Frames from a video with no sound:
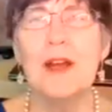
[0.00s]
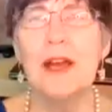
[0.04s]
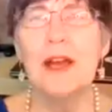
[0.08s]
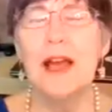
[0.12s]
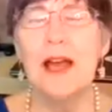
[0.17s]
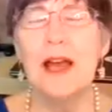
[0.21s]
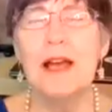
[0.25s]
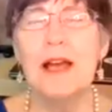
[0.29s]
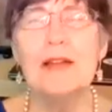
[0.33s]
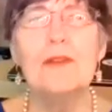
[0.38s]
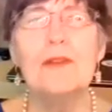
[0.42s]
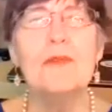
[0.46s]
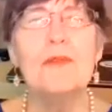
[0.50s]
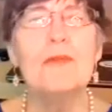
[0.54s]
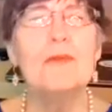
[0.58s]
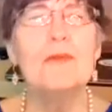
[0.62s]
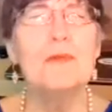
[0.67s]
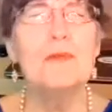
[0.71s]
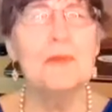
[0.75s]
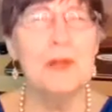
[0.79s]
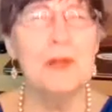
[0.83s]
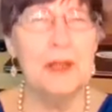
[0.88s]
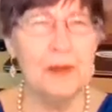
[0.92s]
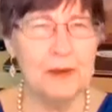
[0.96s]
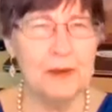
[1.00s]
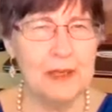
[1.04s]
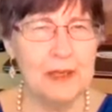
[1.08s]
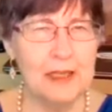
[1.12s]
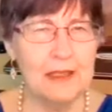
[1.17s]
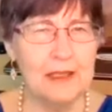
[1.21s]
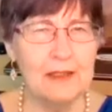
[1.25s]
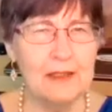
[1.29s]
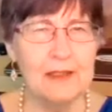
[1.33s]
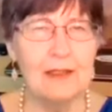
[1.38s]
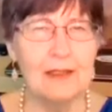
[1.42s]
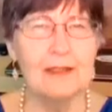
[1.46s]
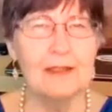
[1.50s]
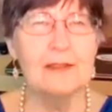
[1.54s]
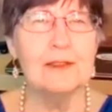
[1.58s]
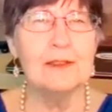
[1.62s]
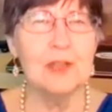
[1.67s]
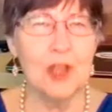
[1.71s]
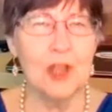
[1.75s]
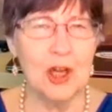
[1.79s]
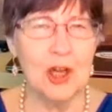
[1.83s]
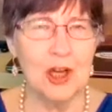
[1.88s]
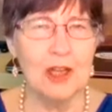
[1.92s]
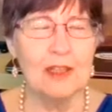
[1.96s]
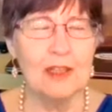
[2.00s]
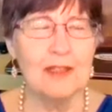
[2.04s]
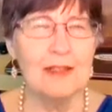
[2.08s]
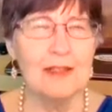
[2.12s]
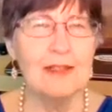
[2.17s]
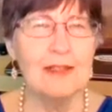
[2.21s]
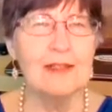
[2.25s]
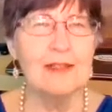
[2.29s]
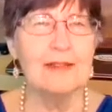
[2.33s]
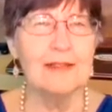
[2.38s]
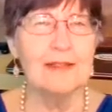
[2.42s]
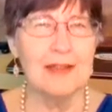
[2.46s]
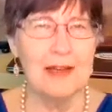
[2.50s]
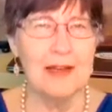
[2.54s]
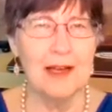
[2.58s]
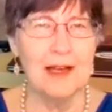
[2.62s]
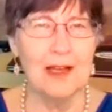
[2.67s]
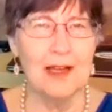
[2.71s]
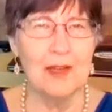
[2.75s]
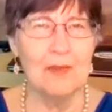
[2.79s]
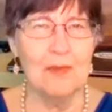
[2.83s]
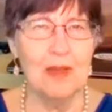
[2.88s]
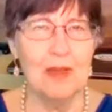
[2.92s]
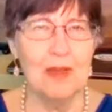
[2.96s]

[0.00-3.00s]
a very long time,